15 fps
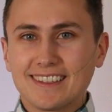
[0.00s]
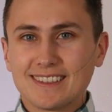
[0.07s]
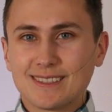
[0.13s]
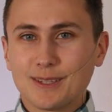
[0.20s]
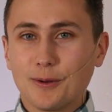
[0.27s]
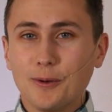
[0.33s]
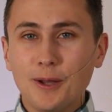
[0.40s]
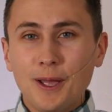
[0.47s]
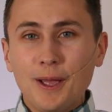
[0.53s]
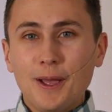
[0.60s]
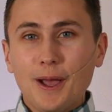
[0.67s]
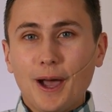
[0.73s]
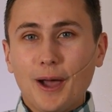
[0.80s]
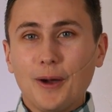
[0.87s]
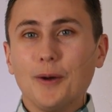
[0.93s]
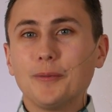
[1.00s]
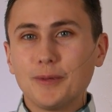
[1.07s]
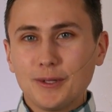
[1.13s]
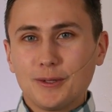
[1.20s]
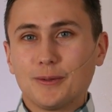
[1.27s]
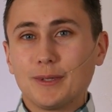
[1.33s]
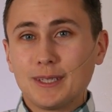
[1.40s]
So. I hope that
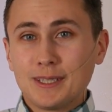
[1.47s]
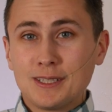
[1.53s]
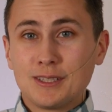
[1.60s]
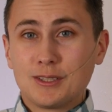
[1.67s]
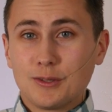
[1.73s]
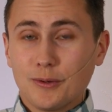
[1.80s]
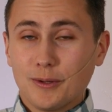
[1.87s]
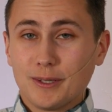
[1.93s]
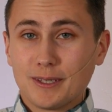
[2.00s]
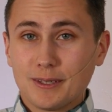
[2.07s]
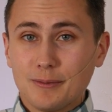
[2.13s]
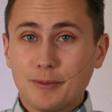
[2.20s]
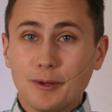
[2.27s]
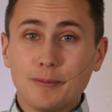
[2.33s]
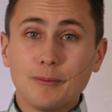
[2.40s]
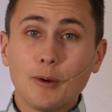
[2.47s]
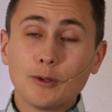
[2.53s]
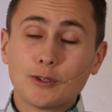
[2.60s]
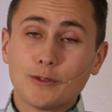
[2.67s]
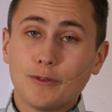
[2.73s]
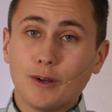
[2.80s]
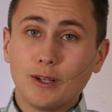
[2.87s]
you really enjoyed, but
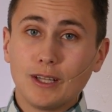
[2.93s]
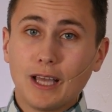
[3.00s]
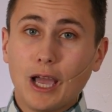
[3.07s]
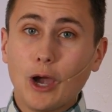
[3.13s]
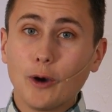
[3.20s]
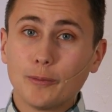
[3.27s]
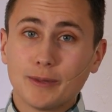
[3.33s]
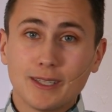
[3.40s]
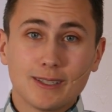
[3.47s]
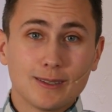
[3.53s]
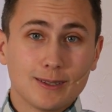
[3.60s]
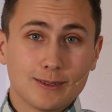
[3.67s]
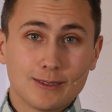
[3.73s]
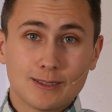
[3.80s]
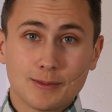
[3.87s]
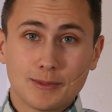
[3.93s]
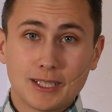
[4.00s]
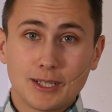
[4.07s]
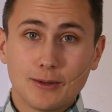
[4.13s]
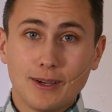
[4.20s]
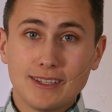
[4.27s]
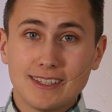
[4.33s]
most of all, I hope that you learned
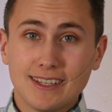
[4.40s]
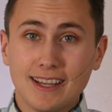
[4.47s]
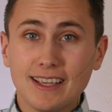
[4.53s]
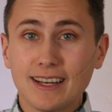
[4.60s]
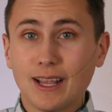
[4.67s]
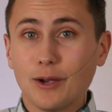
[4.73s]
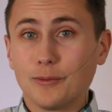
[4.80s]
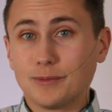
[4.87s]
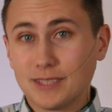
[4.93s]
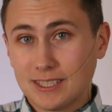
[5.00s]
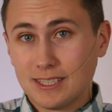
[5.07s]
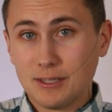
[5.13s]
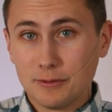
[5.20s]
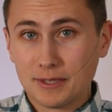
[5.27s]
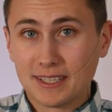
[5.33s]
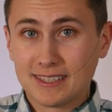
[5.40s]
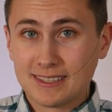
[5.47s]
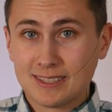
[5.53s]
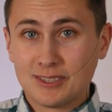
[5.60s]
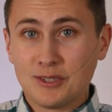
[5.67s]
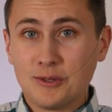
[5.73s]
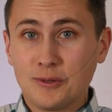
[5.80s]
something great today and I hope to see you again
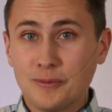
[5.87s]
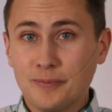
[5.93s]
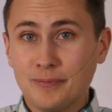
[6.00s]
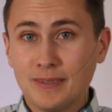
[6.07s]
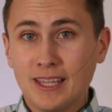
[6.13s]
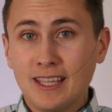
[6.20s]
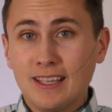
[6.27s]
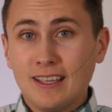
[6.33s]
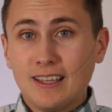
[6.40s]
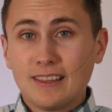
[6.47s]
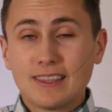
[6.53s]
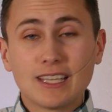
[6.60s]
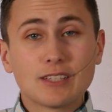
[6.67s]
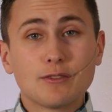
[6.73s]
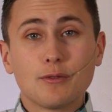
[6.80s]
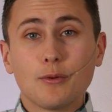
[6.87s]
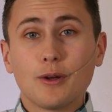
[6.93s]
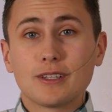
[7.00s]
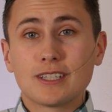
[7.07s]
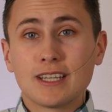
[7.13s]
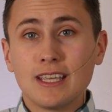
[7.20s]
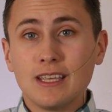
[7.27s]
soon. Thanks for
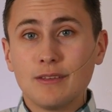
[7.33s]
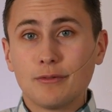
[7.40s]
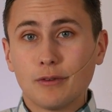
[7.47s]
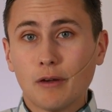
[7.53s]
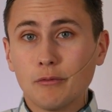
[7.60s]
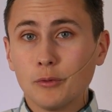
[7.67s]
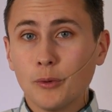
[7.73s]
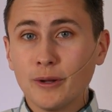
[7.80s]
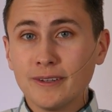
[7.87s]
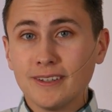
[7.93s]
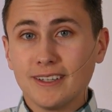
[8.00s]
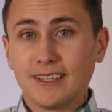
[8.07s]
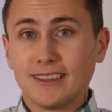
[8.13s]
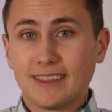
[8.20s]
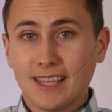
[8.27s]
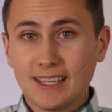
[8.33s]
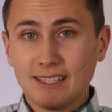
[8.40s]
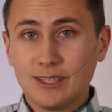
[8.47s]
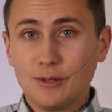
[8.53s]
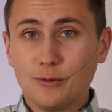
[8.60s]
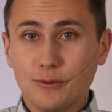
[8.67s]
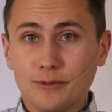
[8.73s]
watching E for Everyone, and
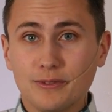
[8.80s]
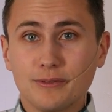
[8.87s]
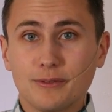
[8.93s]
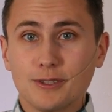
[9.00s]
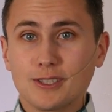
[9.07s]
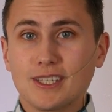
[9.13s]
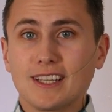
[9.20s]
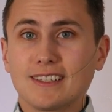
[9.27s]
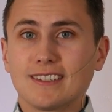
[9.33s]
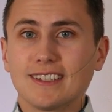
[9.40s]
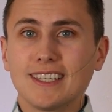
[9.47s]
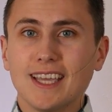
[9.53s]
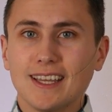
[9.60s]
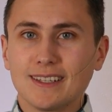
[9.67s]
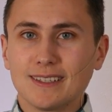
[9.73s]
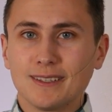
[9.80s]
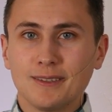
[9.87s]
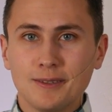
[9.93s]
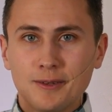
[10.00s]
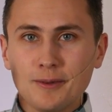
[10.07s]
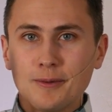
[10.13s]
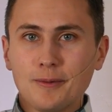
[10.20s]
thank you for staying till the end.
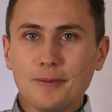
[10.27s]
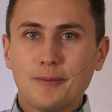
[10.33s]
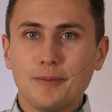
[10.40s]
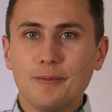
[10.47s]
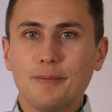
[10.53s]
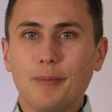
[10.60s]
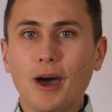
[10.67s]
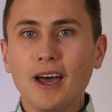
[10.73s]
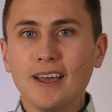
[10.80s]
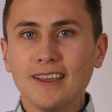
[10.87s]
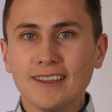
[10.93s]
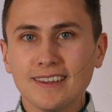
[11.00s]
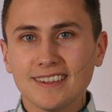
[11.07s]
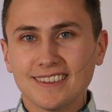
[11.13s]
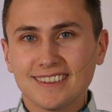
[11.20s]
Bye!